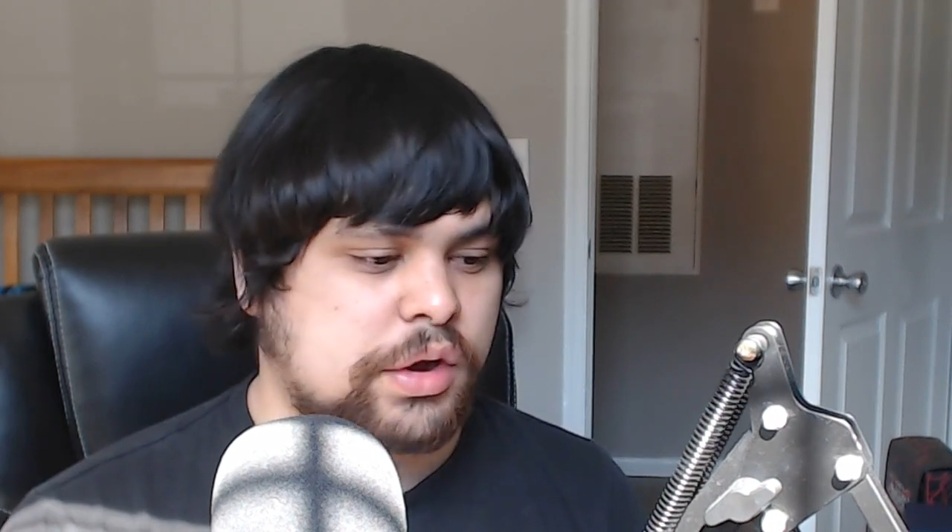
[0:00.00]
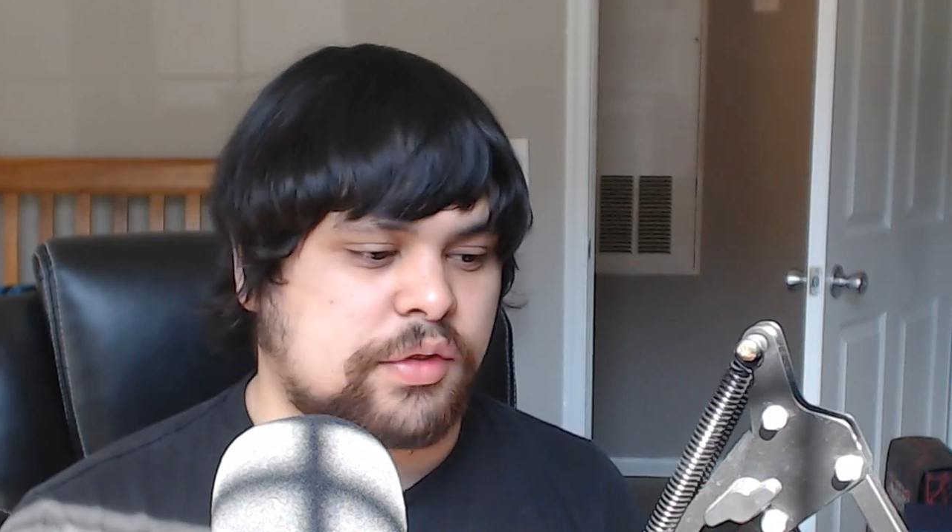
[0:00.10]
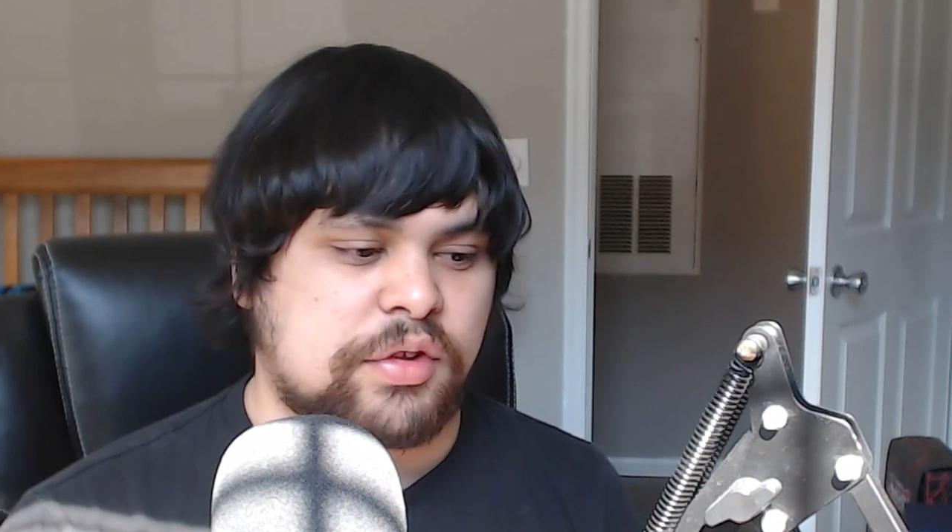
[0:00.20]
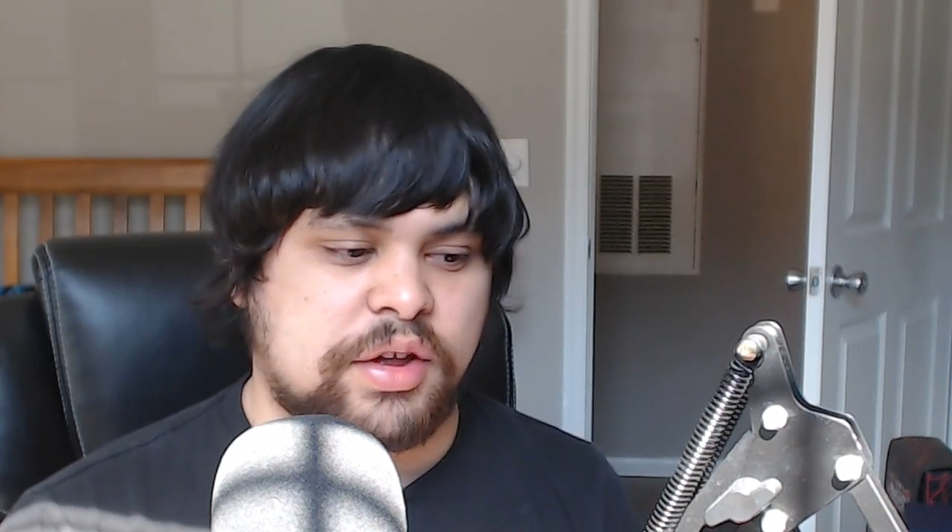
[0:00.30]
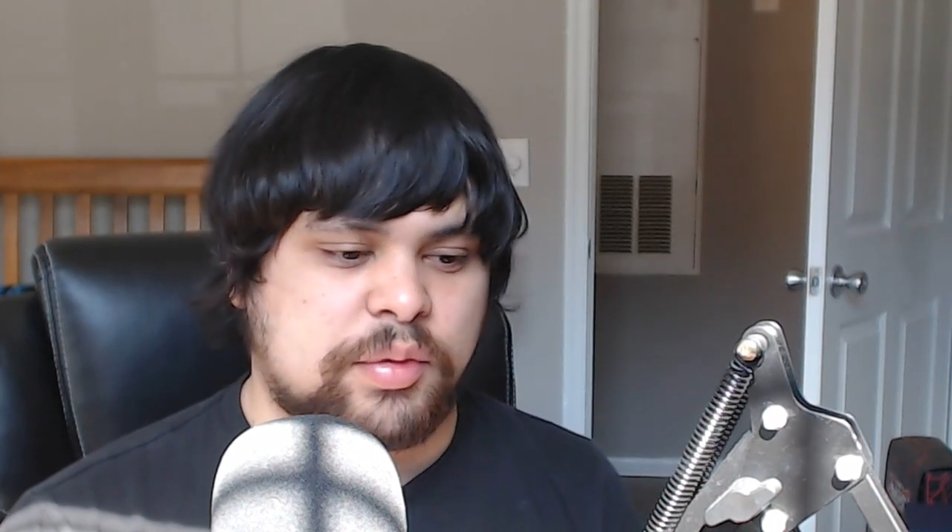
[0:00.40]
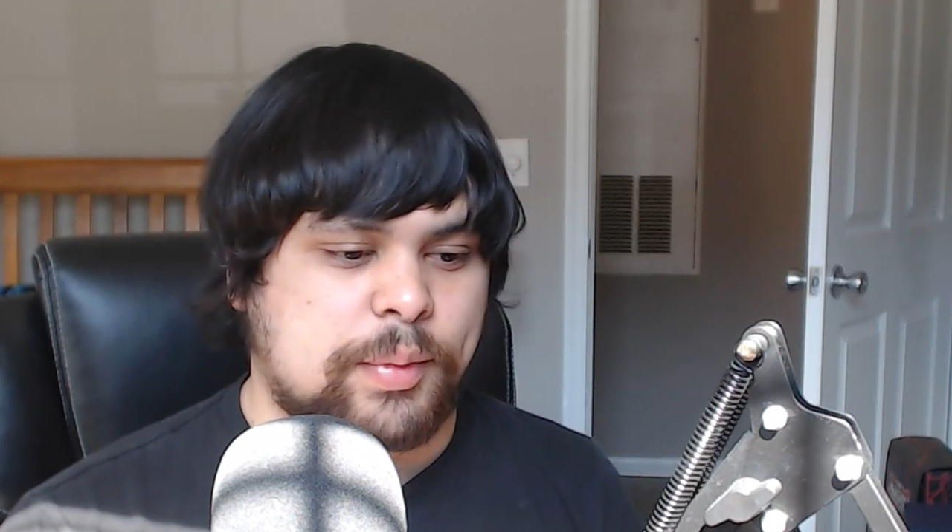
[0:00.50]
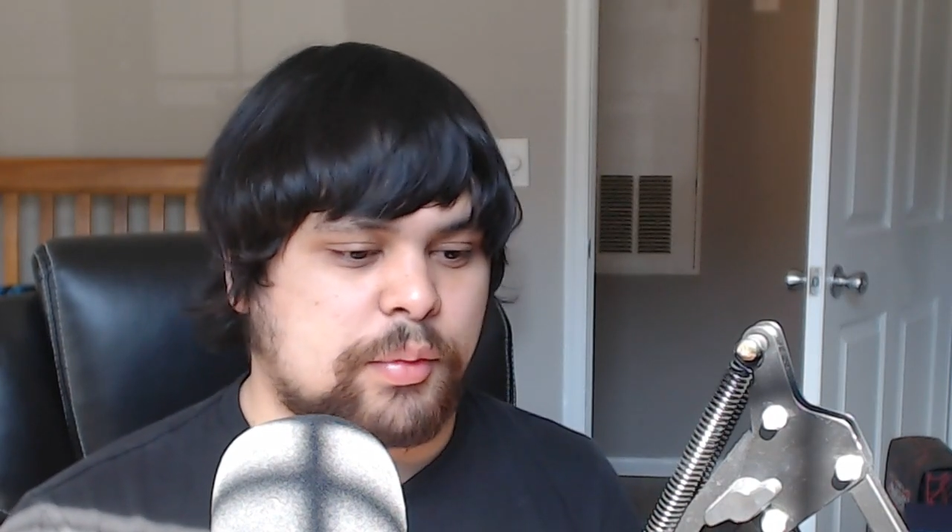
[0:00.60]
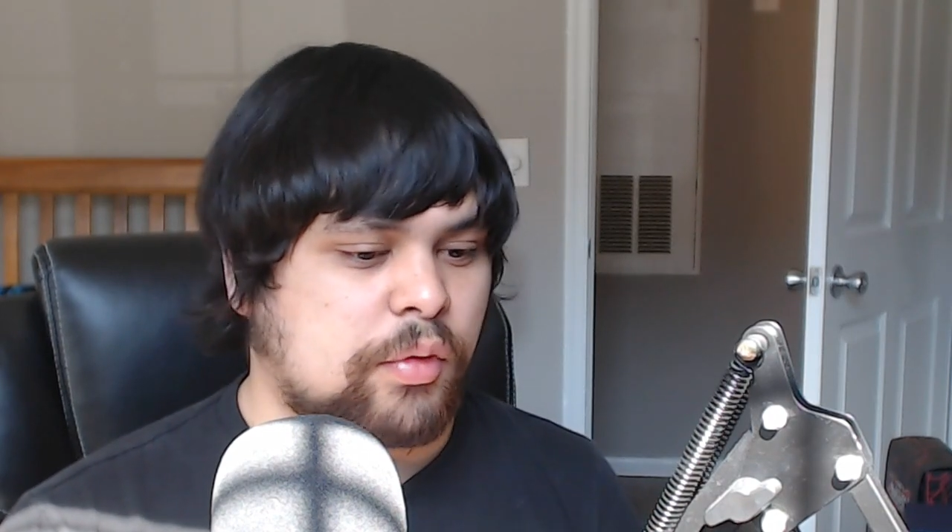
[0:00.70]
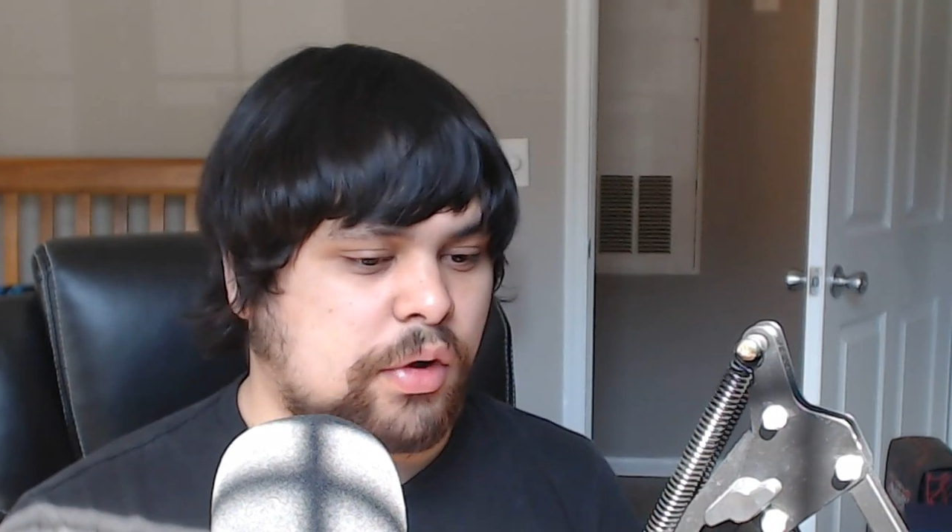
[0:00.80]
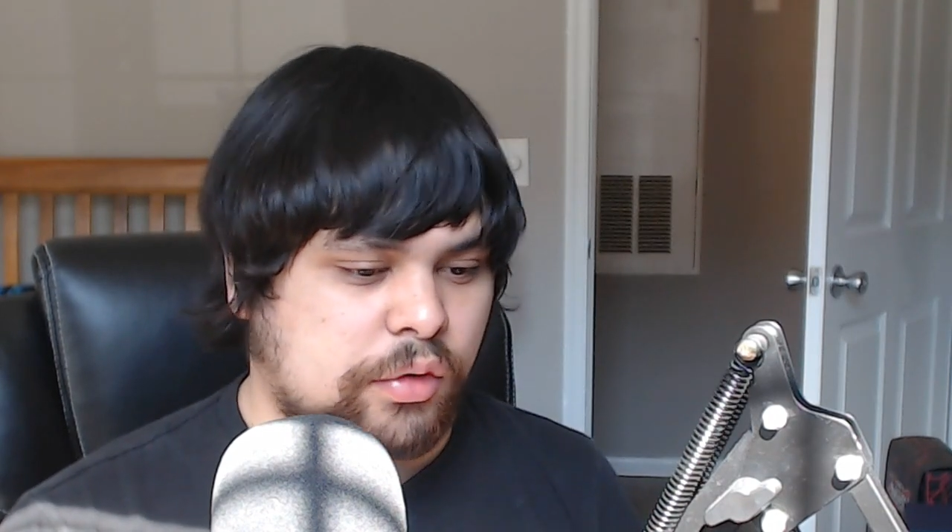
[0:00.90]
and then you got the people
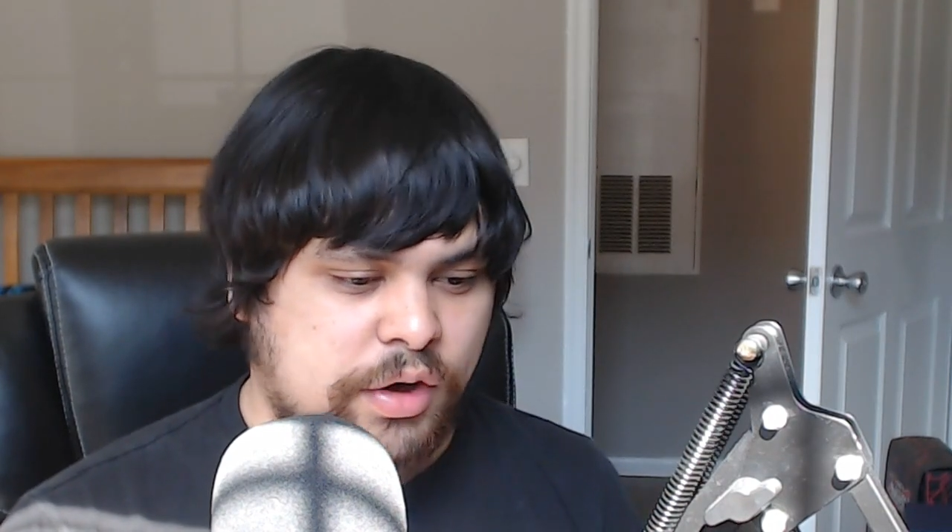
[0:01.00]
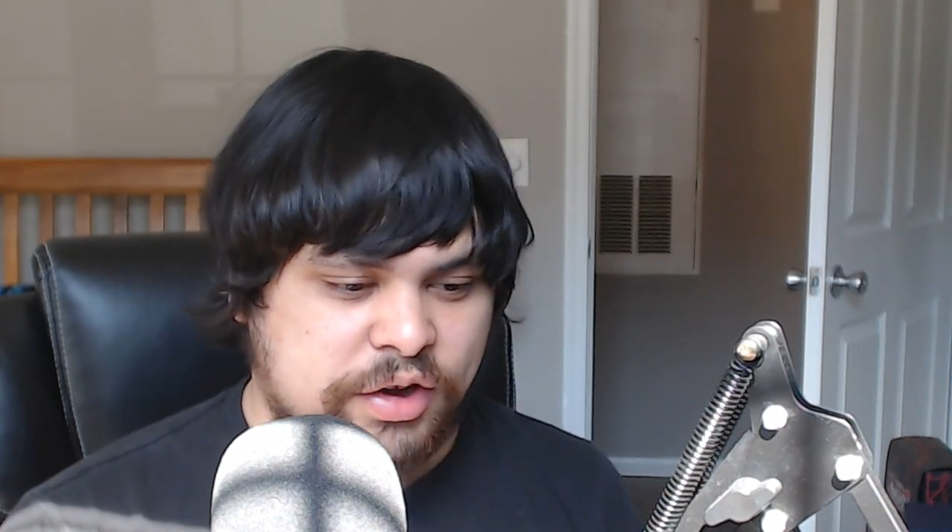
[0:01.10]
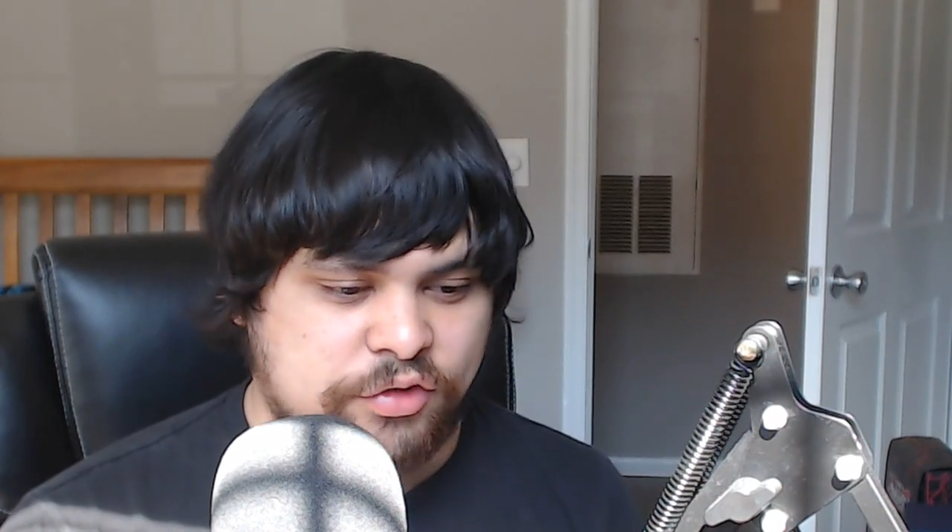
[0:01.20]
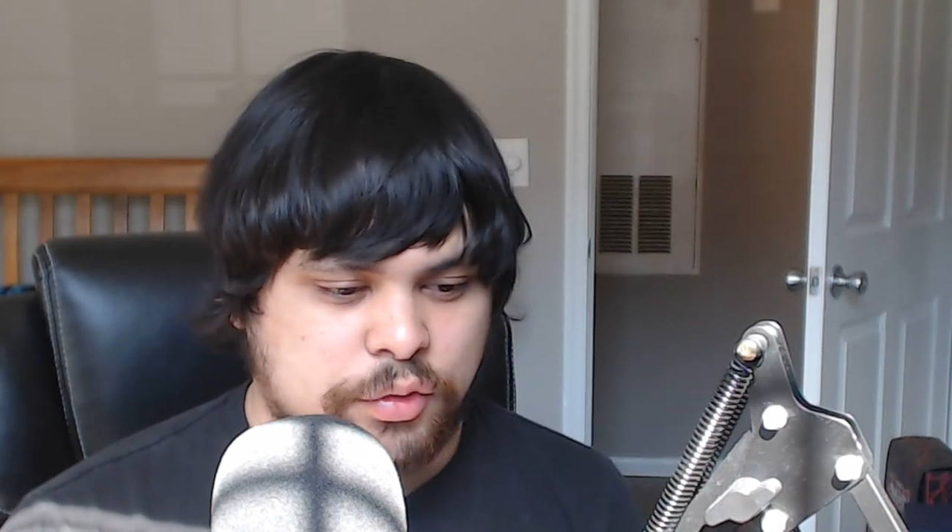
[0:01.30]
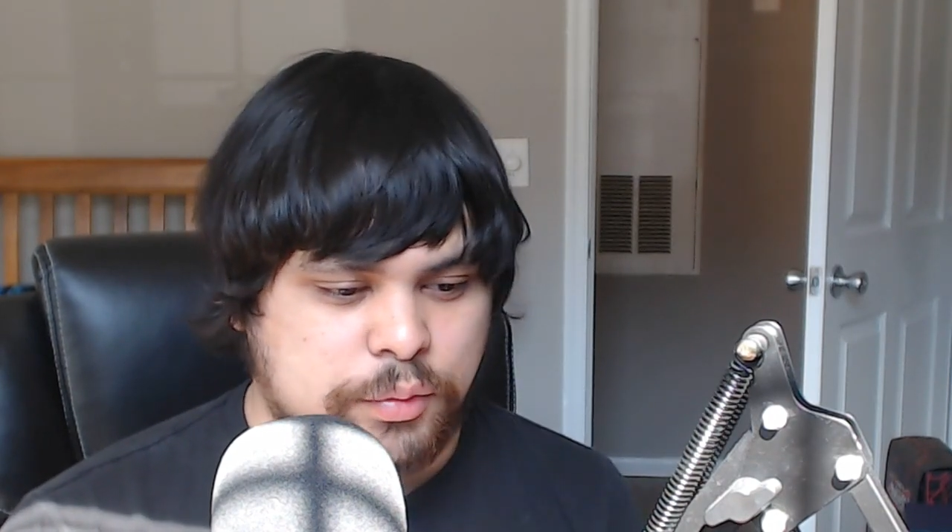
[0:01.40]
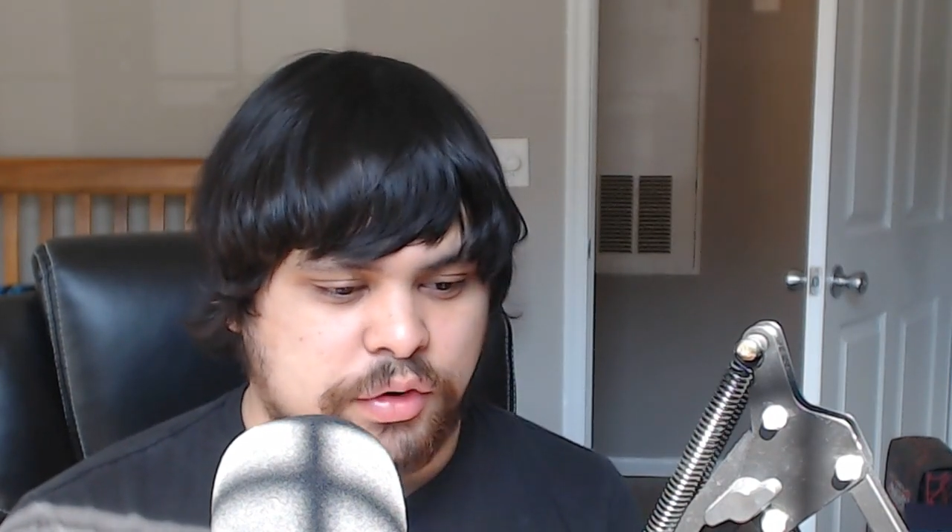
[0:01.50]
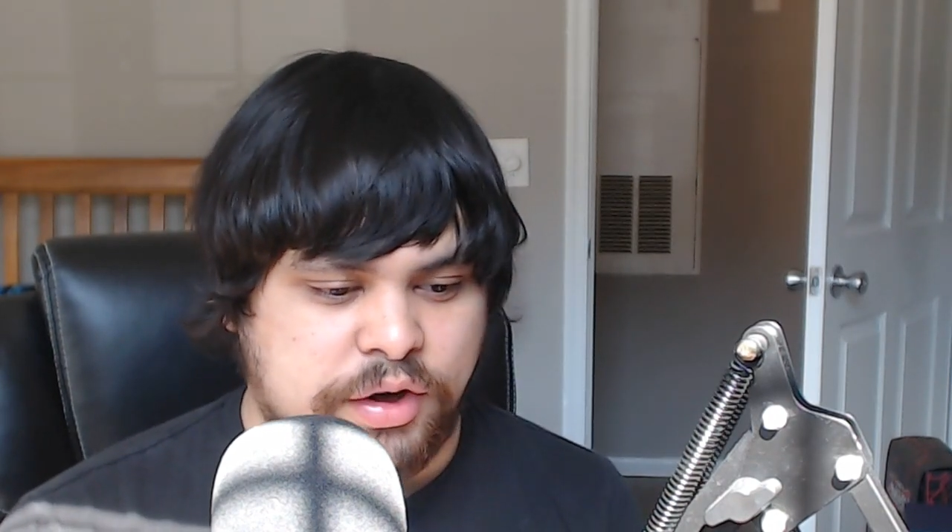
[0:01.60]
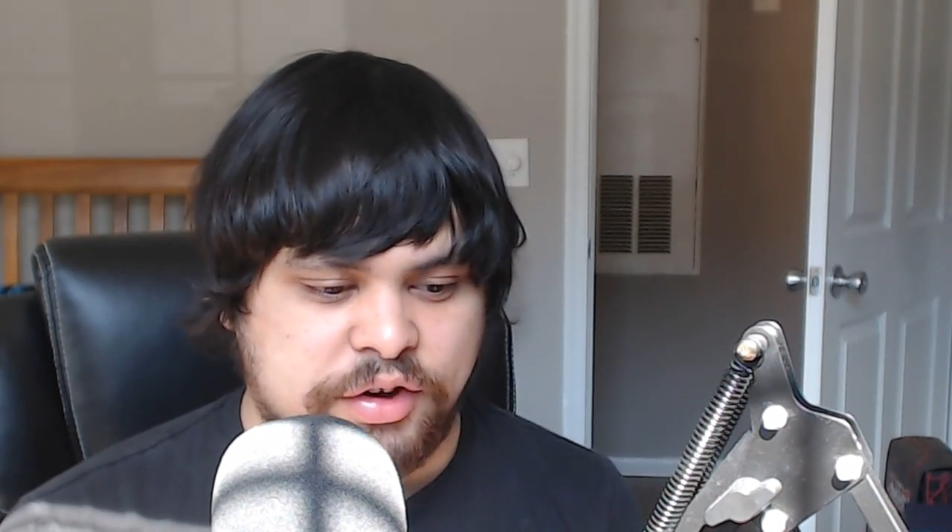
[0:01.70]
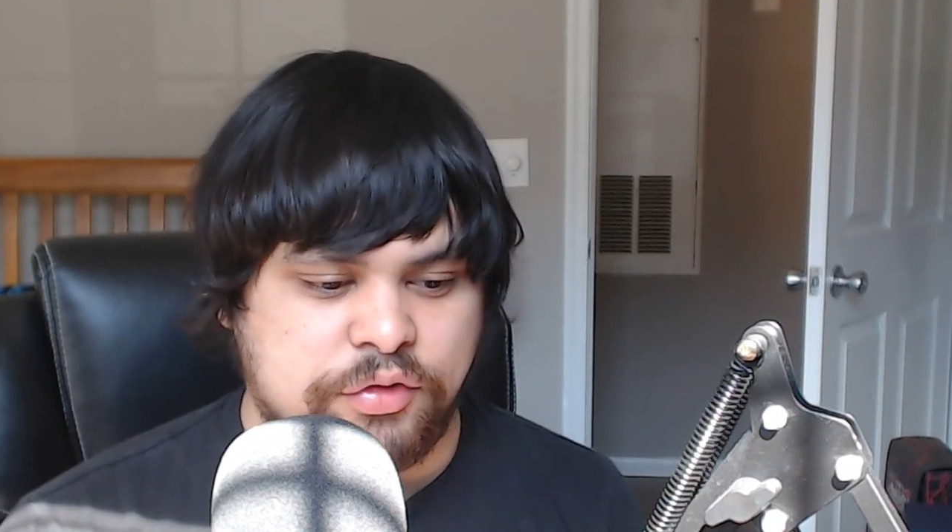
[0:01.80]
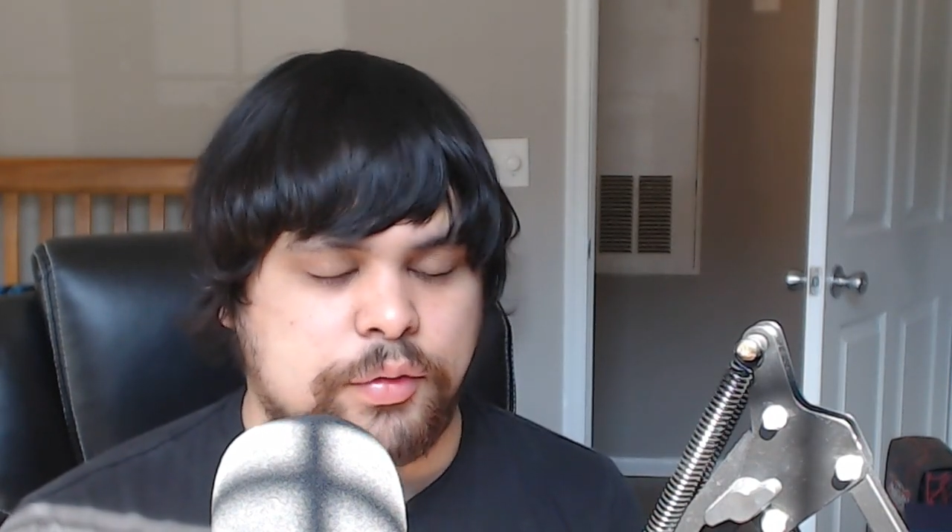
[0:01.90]
who run Crash 2 and
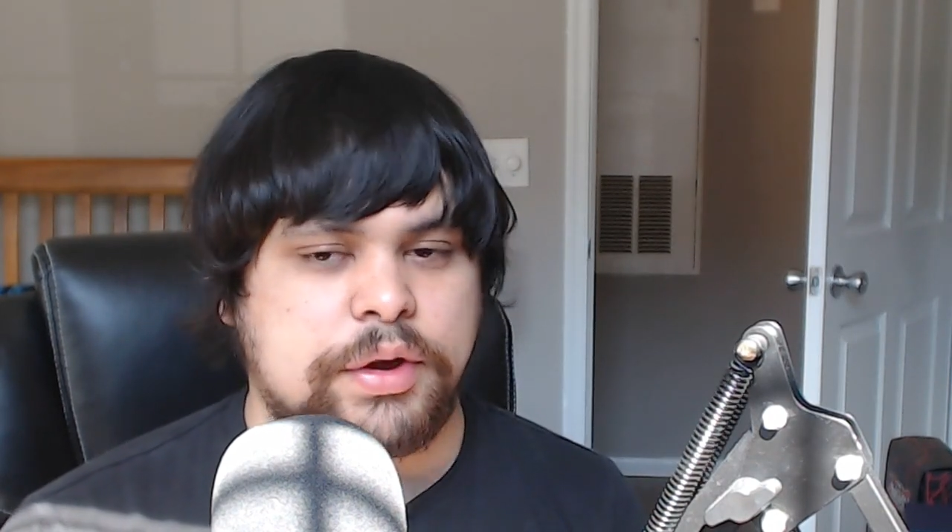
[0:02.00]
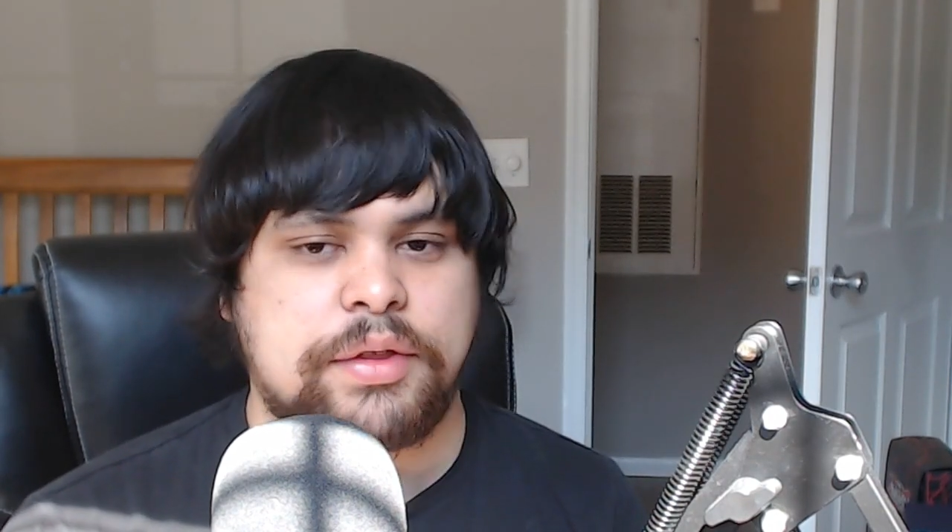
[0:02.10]
Crash 3,